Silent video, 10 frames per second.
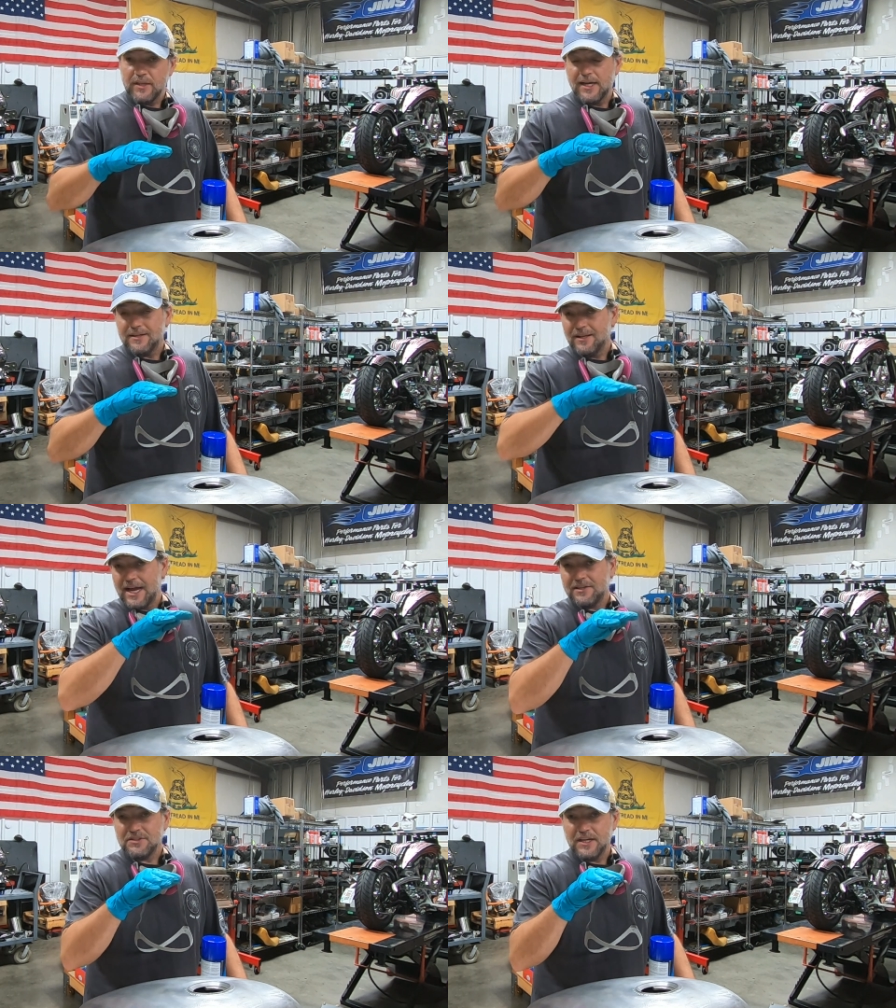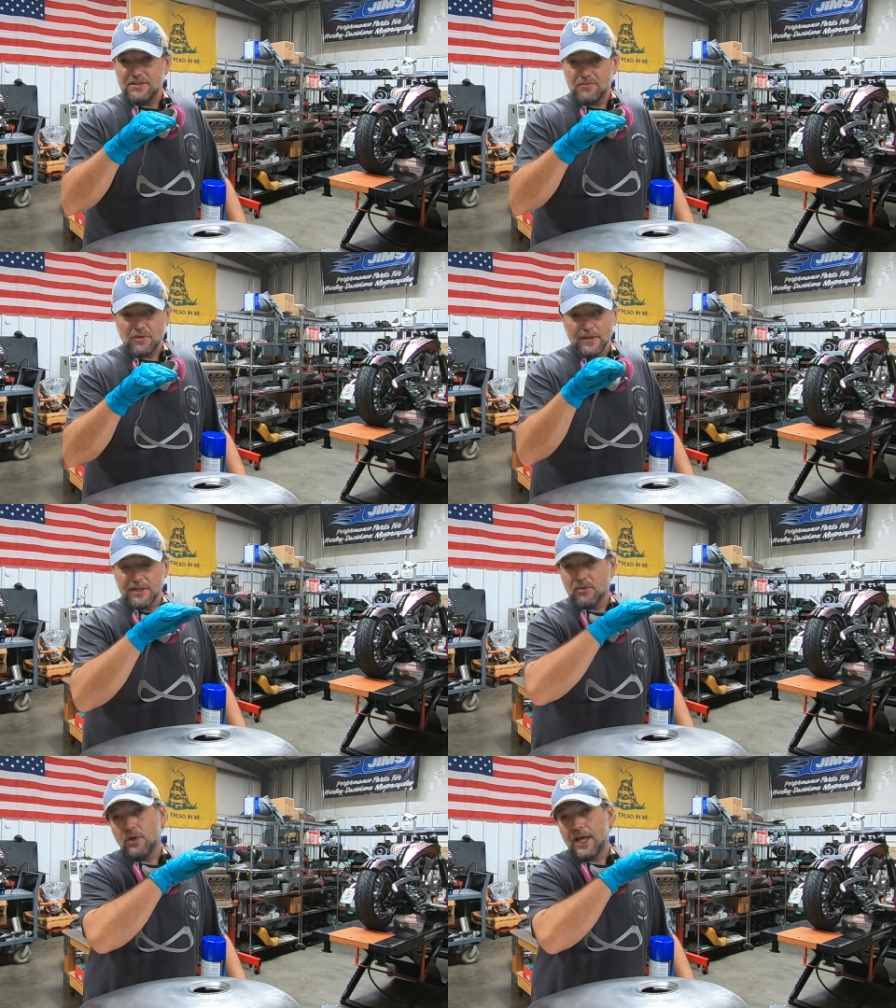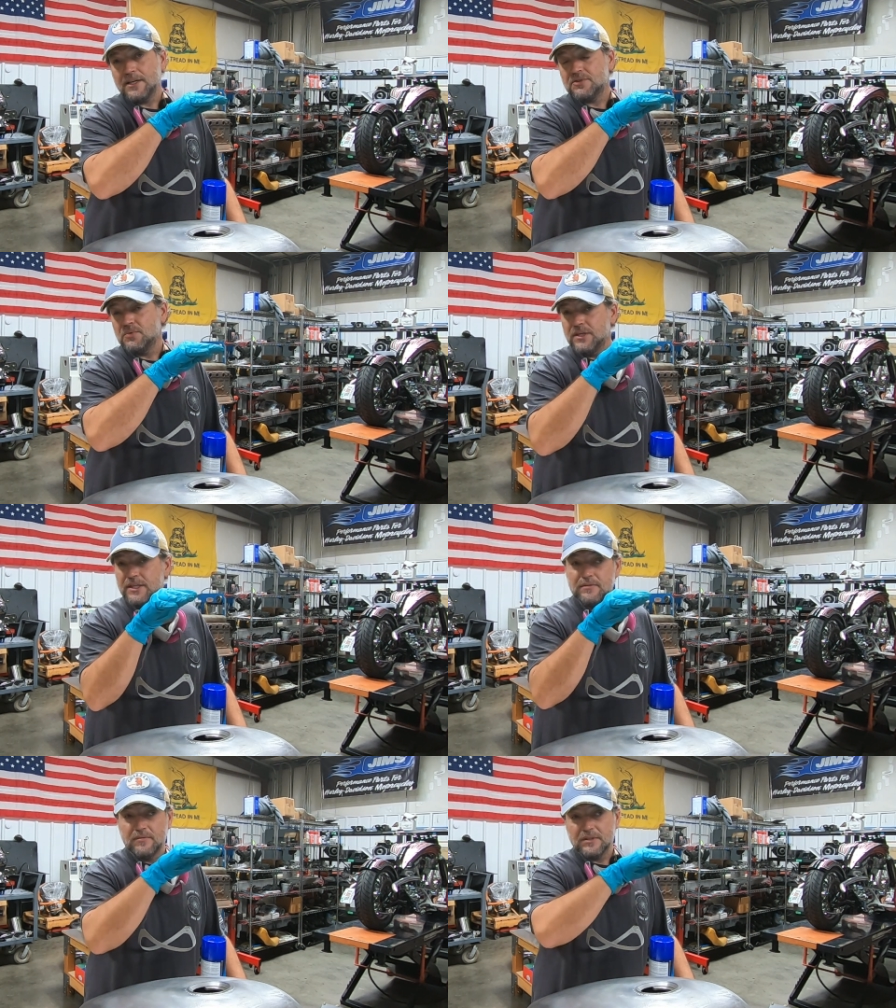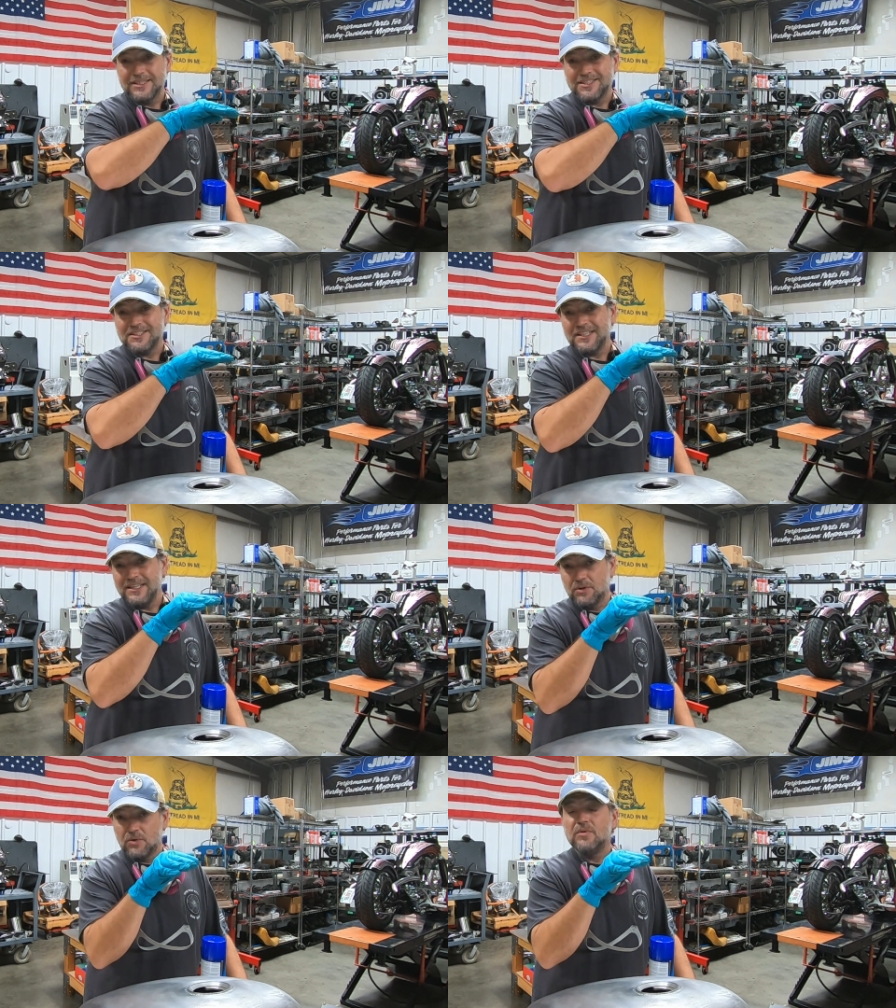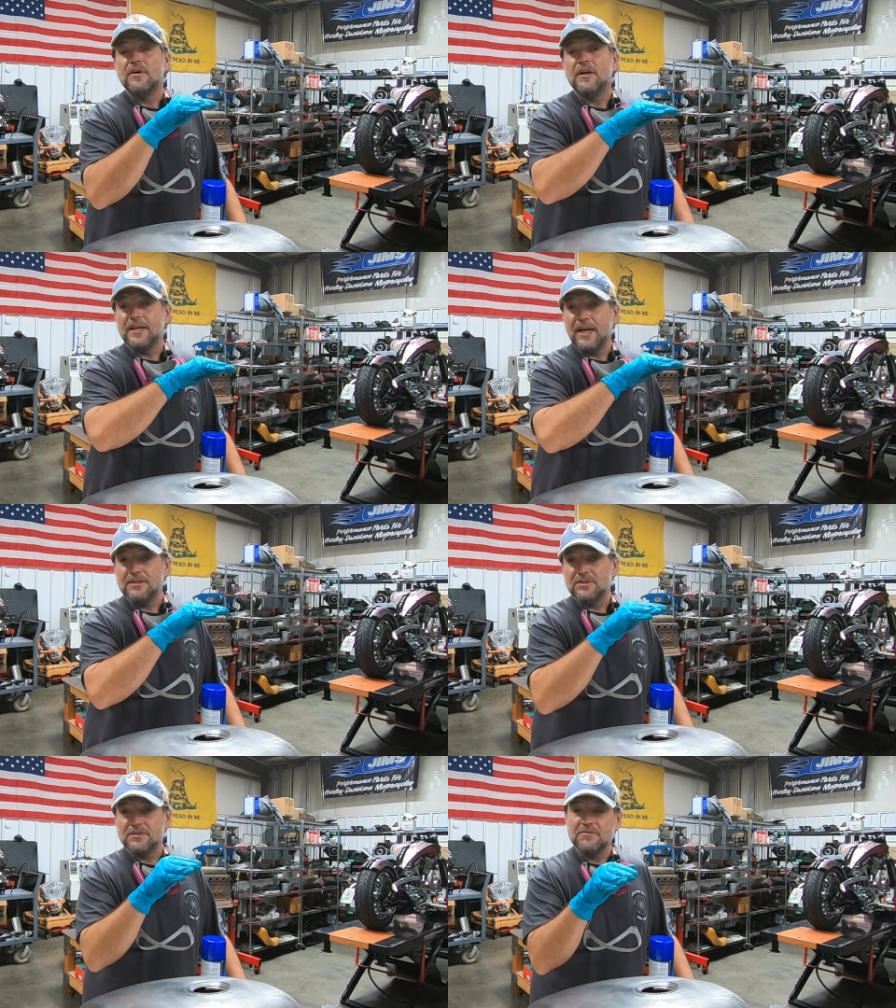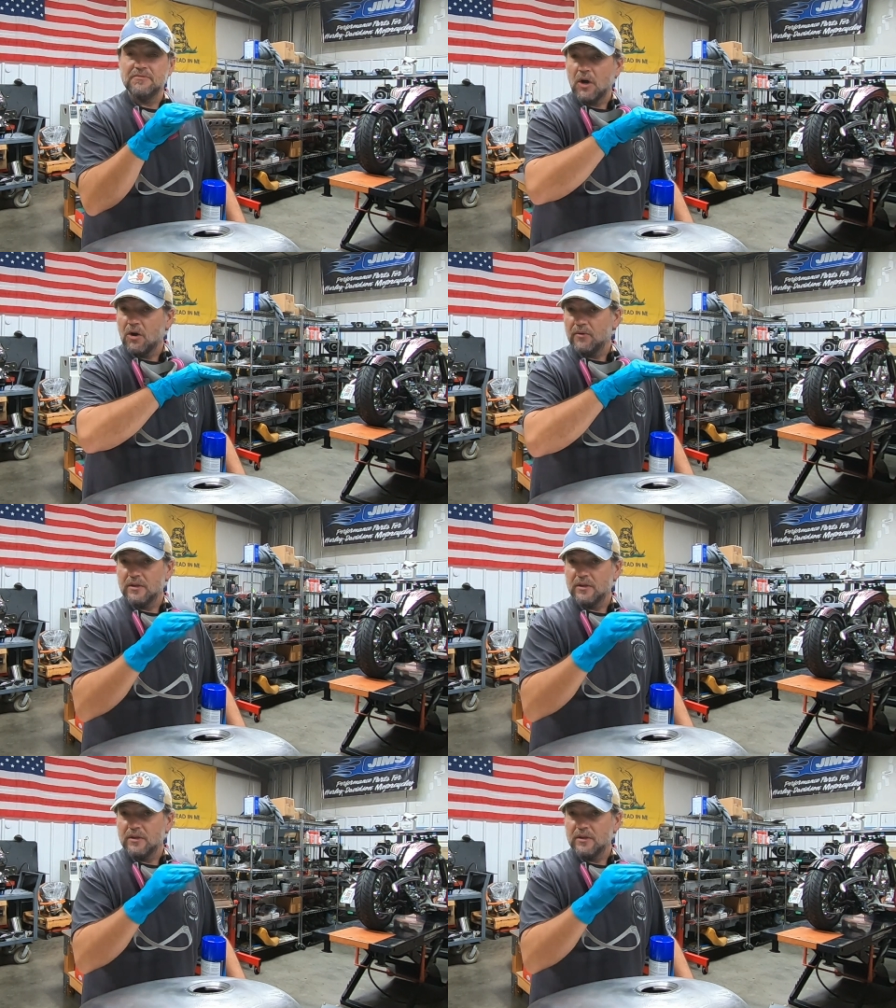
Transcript: that last stage of clear will actually seal the edges of all the